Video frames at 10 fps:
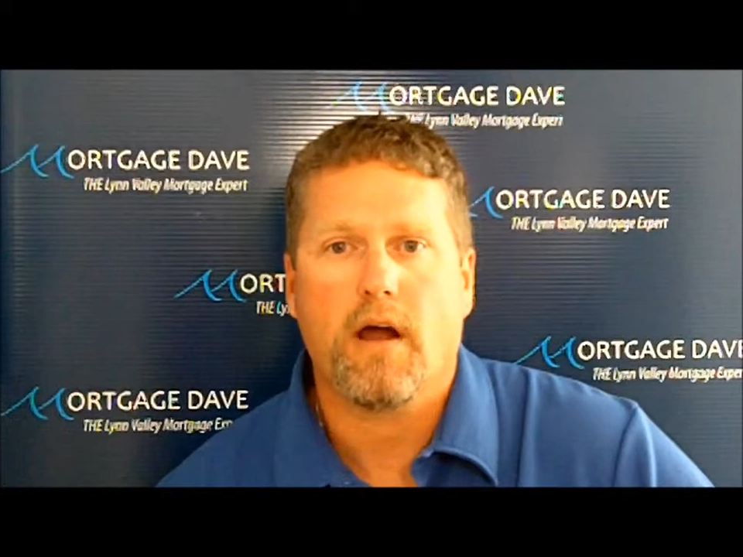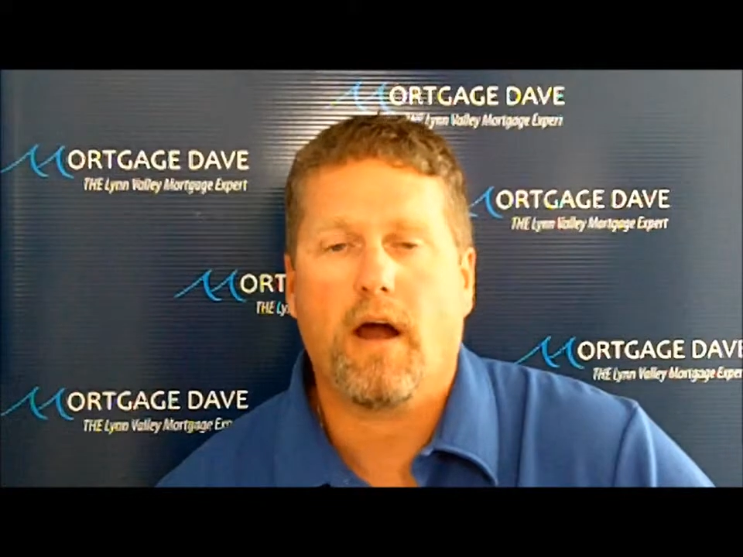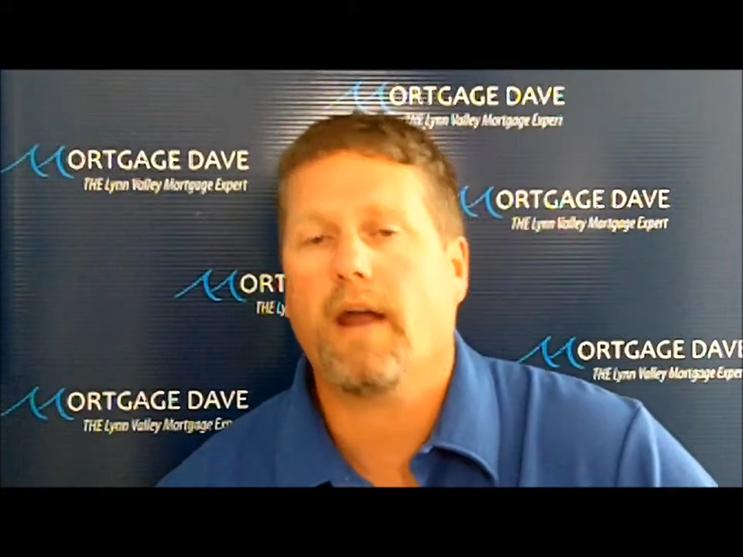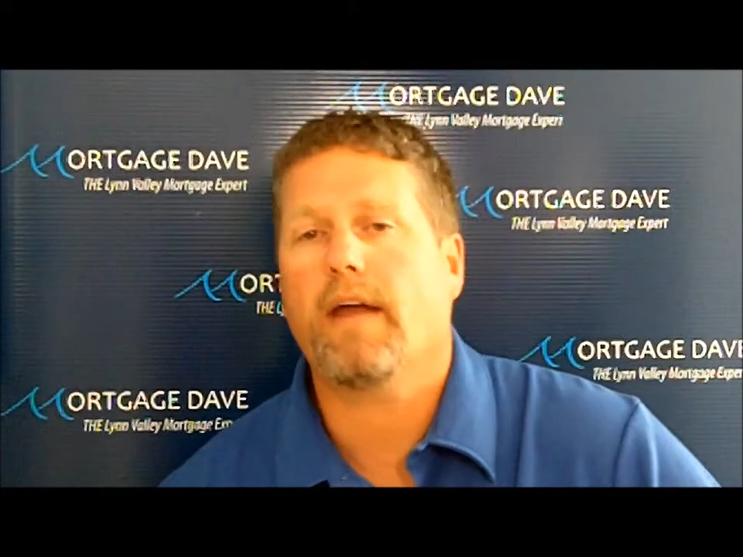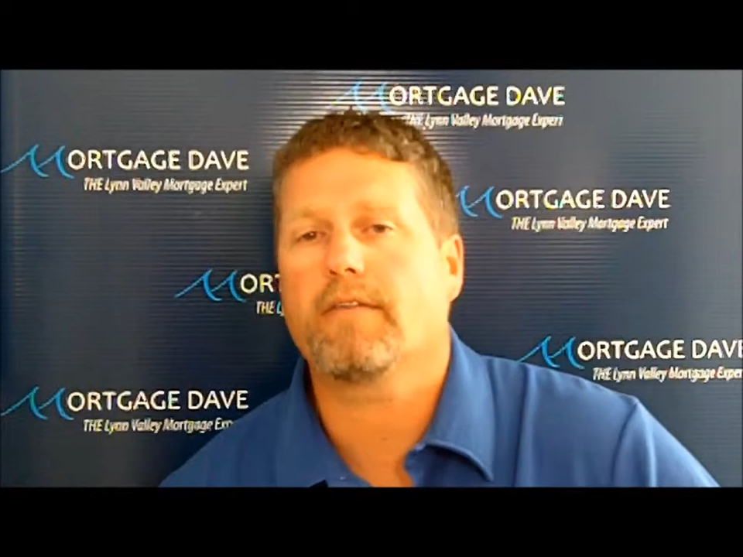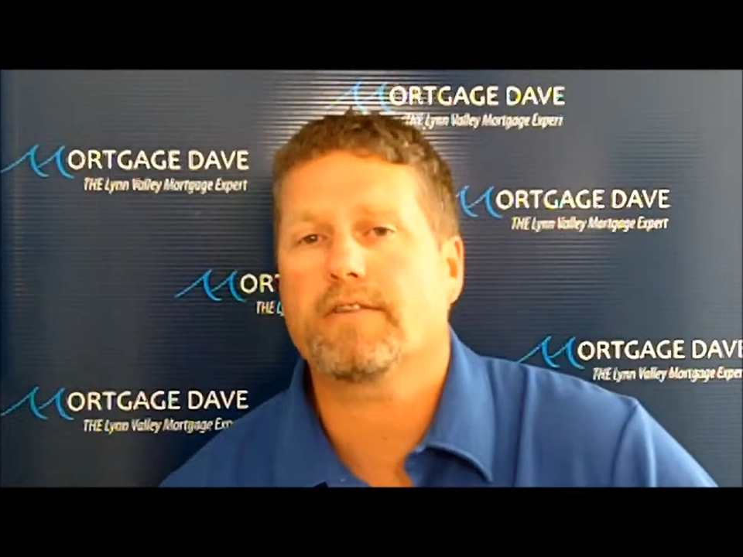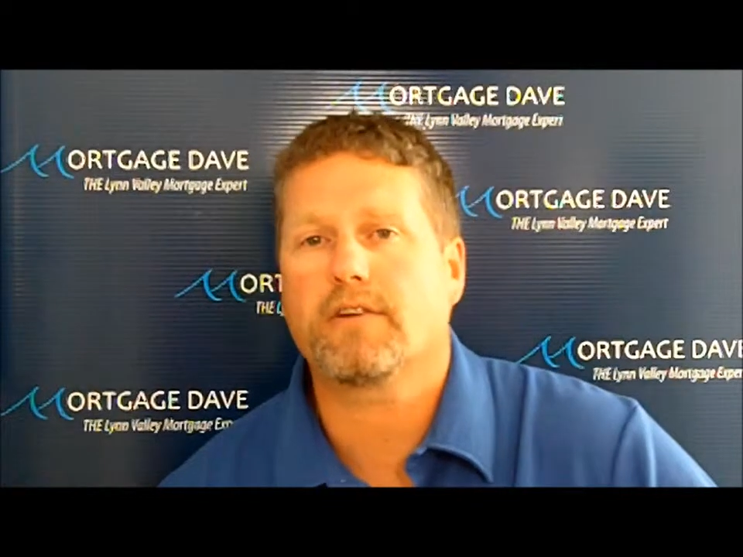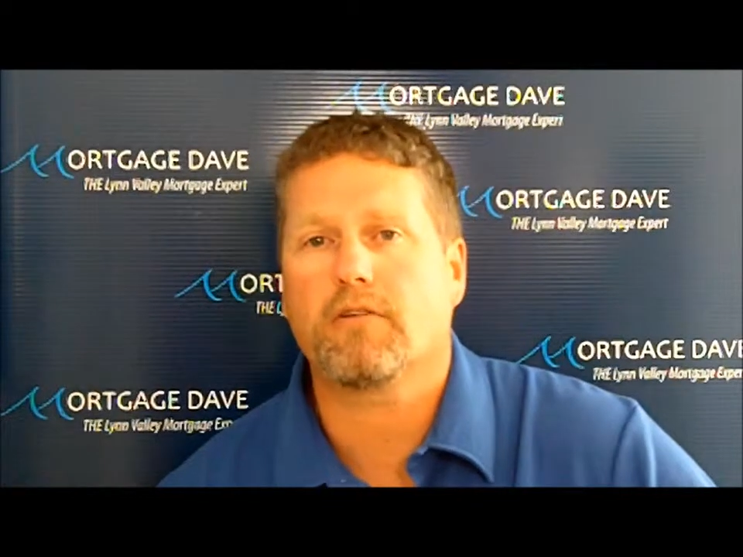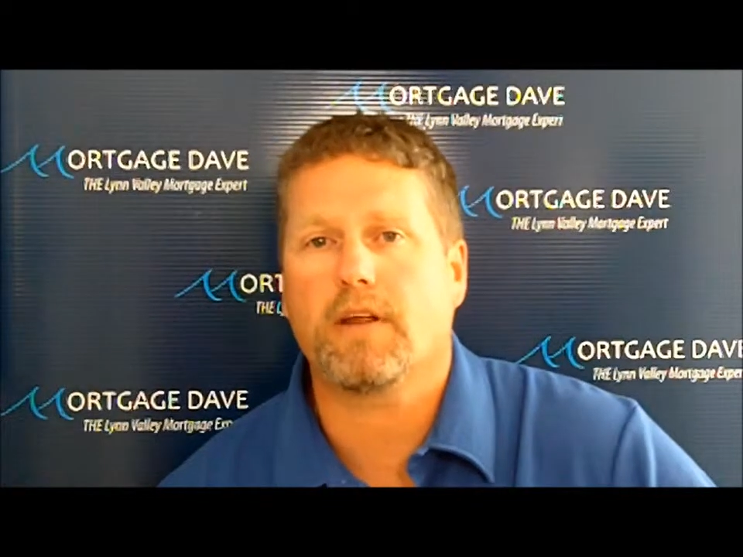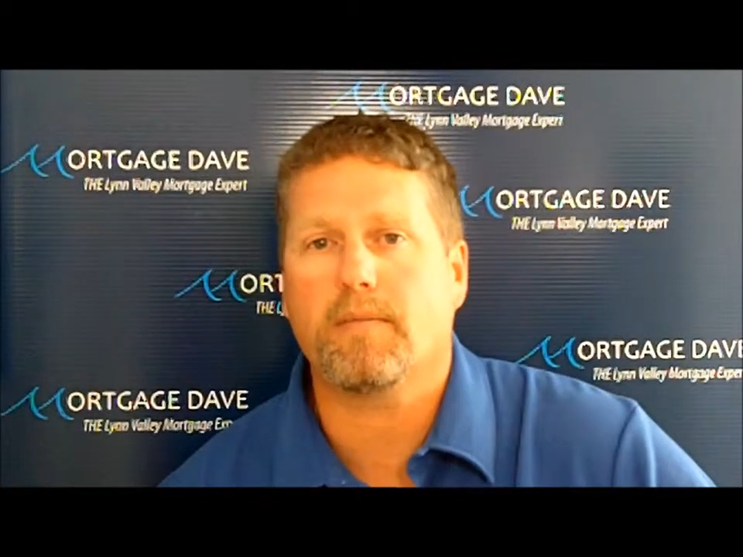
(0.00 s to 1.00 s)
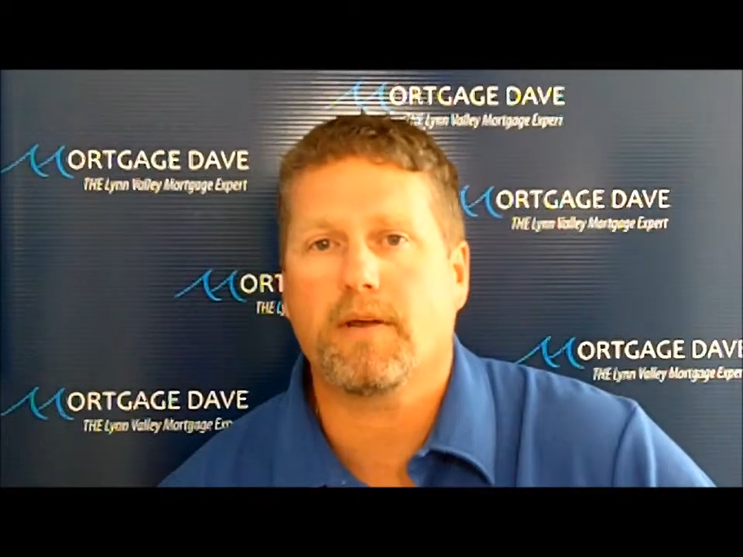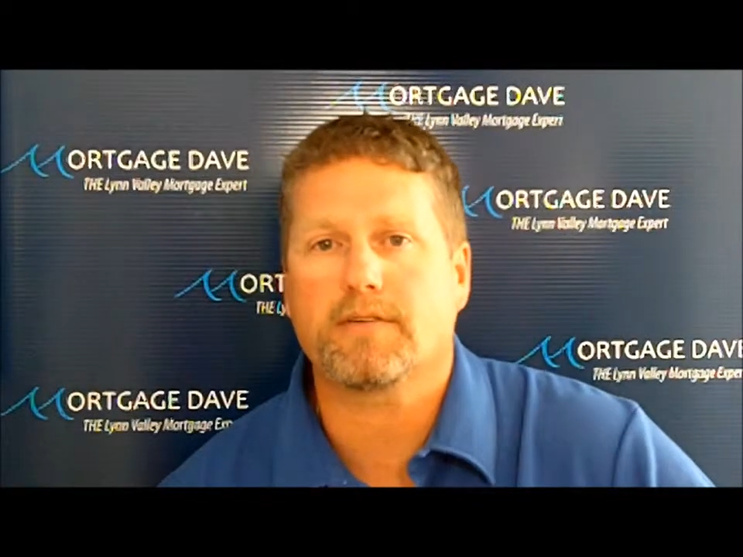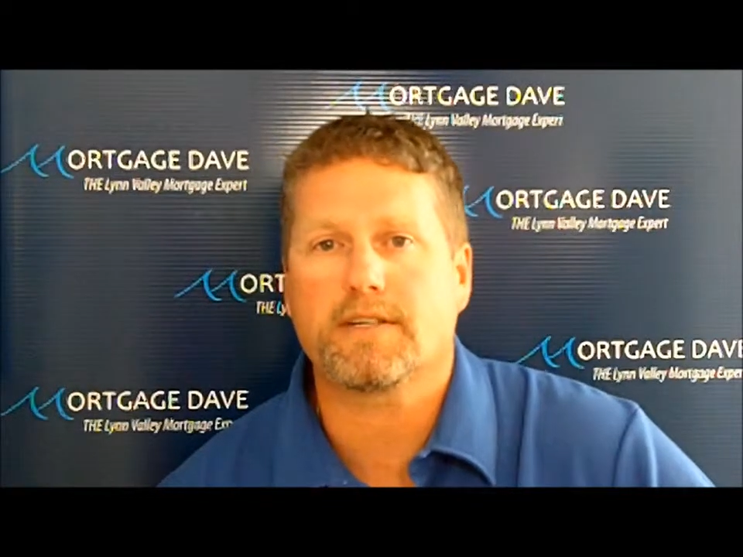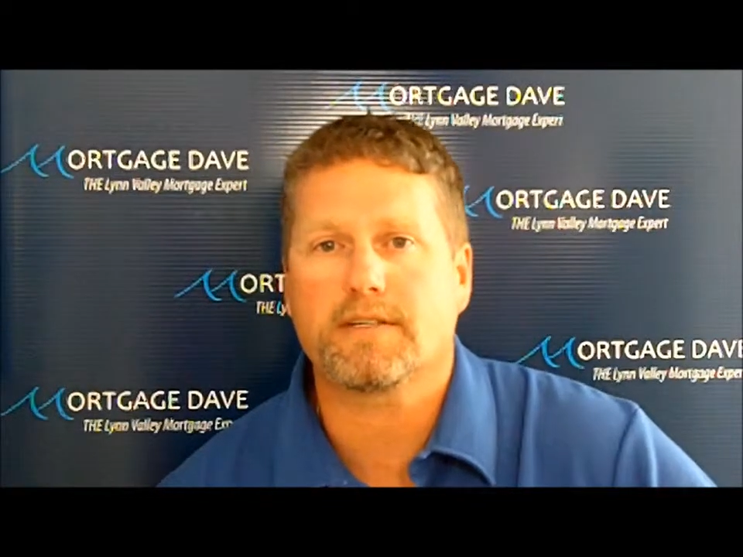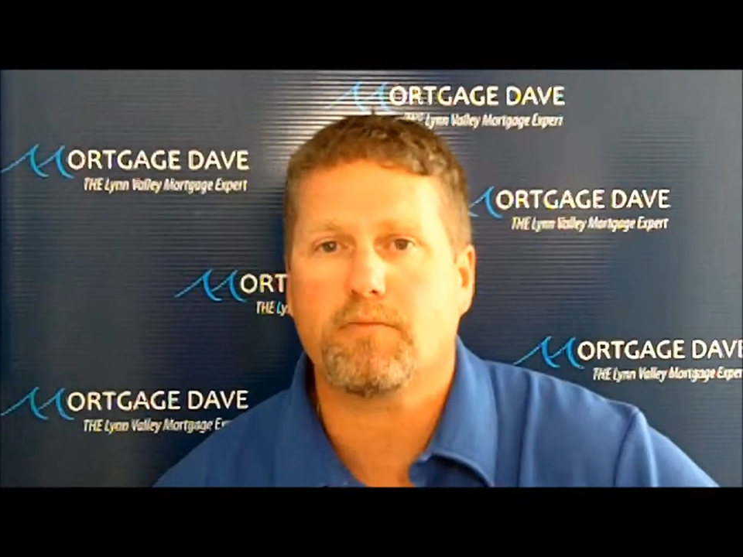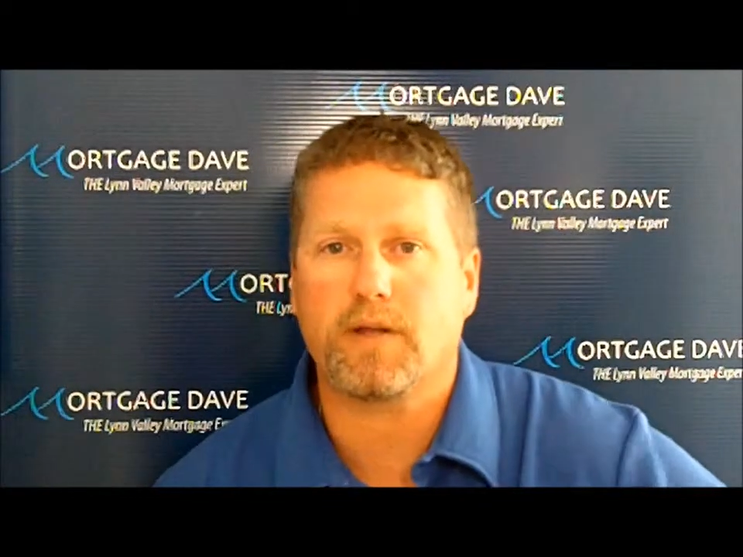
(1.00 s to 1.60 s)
I have a secure email system.